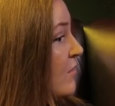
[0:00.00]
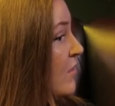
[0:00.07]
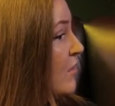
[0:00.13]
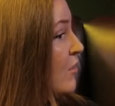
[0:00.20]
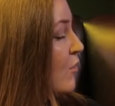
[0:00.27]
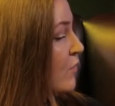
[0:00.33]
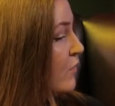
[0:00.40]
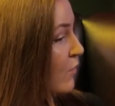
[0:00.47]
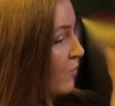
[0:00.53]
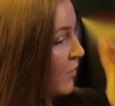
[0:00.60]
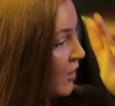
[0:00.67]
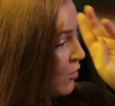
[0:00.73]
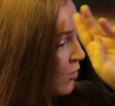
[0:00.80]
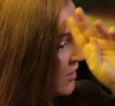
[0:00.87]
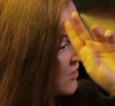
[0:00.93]
you know, the
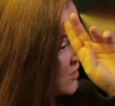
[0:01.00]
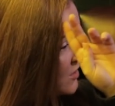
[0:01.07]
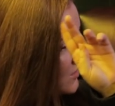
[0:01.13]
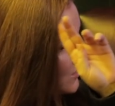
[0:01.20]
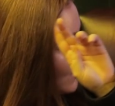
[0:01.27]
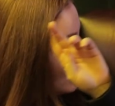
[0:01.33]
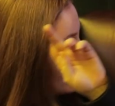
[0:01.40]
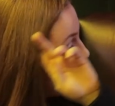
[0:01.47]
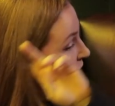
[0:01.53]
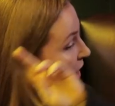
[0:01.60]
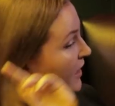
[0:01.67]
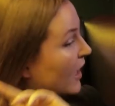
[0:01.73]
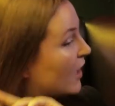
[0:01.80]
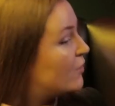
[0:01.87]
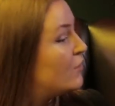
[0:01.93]
big question is sort of
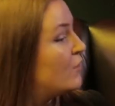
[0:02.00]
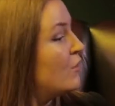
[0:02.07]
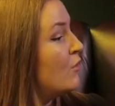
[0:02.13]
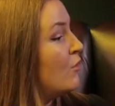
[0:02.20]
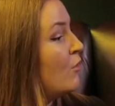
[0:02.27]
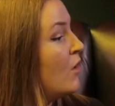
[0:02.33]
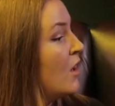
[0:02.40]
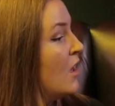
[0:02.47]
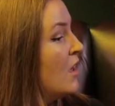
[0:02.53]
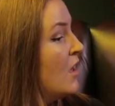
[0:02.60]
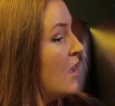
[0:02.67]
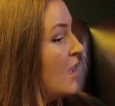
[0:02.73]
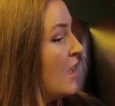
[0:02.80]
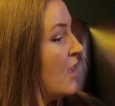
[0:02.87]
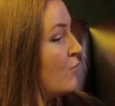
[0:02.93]
like, how do you
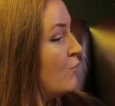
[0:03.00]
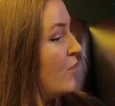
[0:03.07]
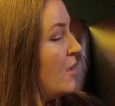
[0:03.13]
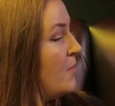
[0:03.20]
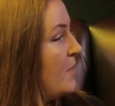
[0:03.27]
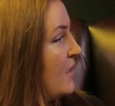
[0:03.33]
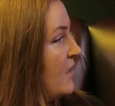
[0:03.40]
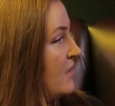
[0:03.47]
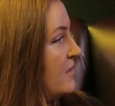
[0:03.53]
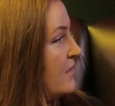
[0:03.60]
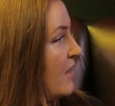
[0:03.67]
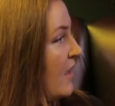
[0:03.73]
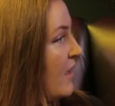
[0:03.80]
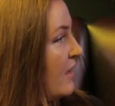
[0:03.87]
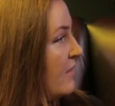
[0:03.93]
rebuild
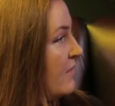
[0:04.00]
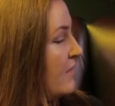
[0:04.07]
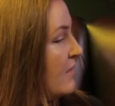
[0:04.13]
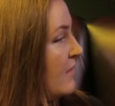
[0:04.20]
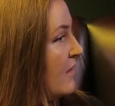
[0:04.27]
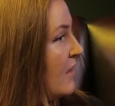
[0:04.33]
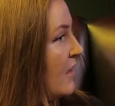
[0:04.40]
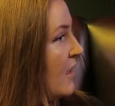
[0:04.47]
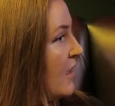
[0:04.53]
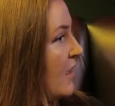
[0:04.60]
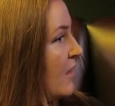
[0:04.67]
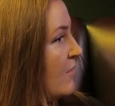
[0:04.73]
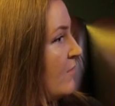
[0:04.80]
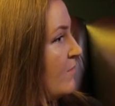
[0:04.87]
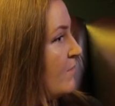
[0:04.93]
that?
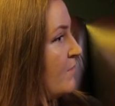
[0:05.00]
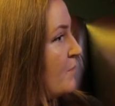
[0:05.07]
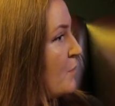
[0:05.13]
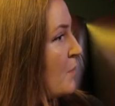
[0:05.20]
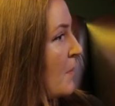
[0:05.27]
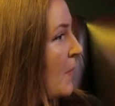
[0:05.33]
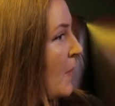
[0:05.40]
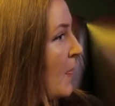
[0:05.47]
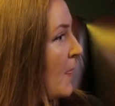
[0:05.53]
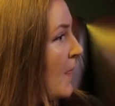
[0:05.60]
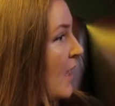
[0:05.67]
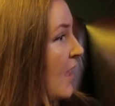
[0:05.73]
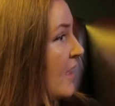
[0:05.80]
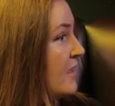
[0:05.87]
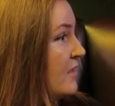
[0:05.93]

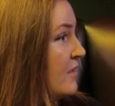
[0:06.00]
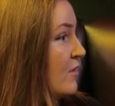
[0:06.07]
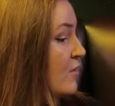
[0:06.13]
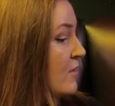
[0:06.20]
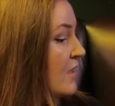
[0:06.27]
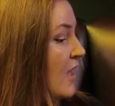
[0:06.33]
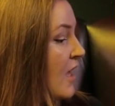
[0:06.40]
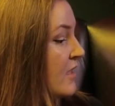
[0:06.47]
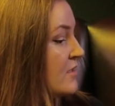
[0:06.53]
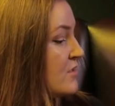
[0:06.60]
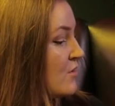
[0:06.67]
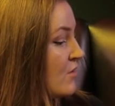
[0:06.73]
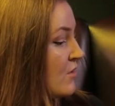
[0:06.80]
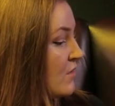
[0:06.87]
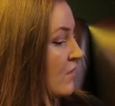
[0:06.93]
And, you know, the
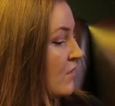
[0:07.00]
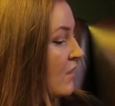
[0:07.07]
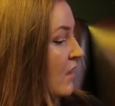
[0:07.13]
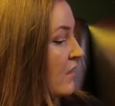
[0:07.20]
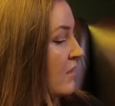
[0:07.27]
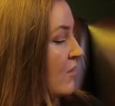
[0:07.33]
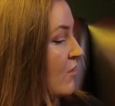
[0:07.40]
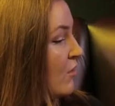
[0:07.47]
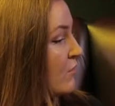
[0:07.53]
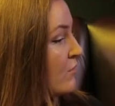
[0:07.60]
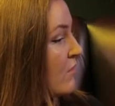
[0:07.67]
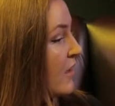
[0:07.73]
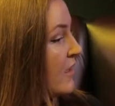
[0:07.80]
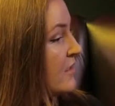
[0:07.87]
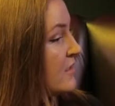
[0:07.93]
answer that the
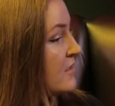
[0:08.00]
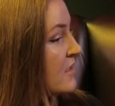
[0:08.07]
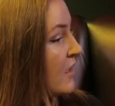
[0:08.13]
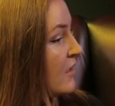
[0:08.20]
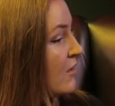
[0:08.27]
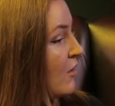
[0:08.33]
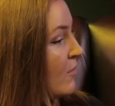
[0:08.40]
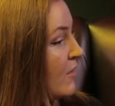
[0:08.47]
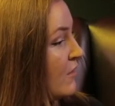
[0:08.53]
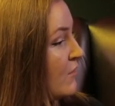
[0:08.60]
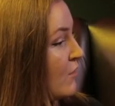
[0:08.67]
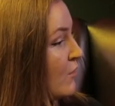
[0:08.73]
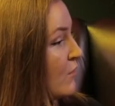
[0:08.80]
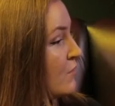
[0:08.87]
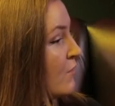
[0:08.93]
alt-right is kind of coming
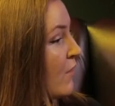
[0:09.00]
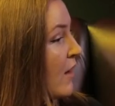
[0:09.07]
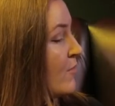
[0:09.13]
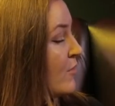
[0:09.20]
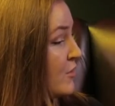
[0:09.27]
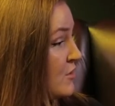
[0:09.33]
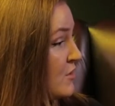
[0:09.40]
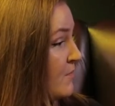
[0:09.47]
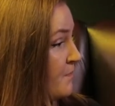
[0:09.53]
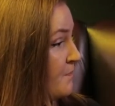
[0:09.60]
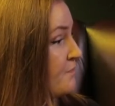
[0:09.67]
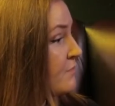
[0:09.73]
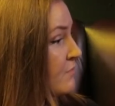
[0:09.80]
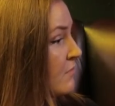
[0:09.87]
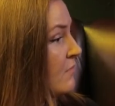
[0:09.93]
to is very much
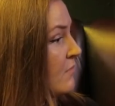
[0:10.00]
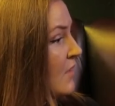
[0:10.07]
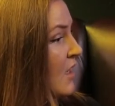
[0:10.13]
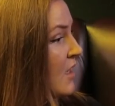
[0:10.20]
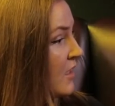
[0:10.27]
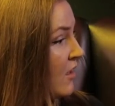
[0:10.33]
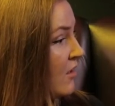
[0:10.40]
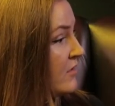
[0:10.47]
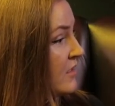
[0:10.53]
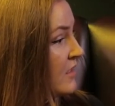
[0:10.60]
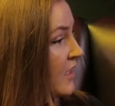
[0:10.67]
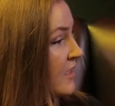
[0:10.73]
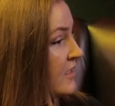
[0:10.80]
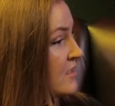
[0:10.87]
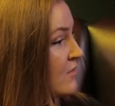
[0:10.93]
along the
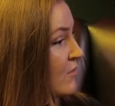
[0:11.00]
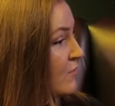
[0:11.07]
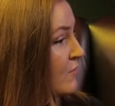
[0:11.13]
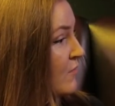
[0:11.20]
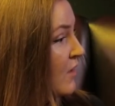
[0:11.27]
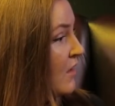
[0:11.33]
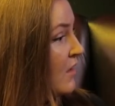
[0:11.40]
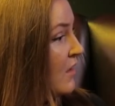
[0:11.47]
lines of